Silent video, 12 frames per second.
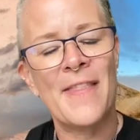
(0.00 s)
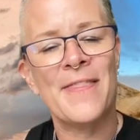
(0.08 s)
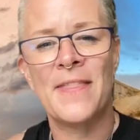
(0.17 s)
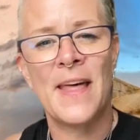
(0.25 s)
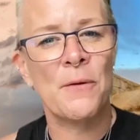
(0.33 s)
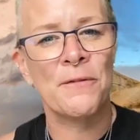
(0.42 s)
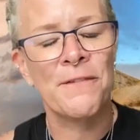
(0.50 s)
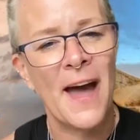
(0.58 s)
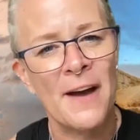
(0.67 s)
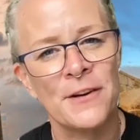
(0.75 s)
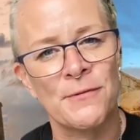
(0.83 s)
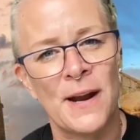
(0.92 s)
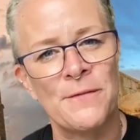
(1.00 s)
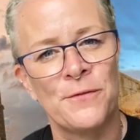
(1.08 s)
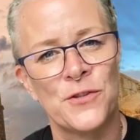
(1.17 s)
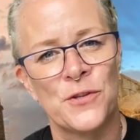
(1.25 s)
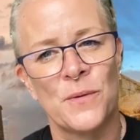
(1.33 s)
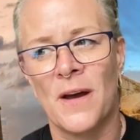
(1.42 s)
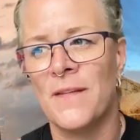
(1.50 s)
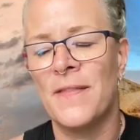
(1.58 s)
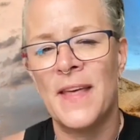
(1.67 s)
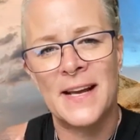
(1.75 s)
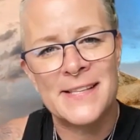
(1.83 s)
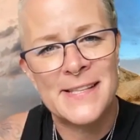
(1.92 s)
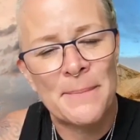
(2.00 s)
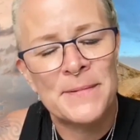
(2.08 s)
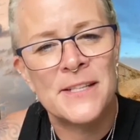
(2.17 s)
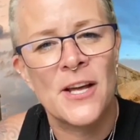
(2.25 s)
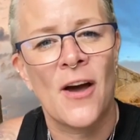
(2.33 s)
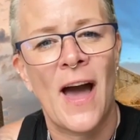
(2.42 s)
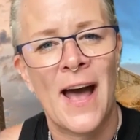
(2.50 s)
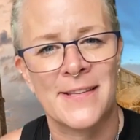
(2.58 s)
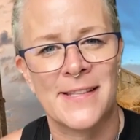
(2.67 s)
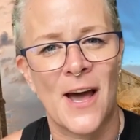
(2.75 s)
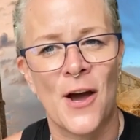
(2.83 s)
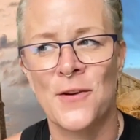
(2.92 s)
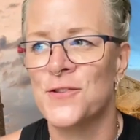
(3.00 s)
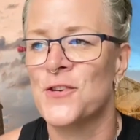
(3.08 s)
And then they were forever grateful to her. And then they accepted her as their own.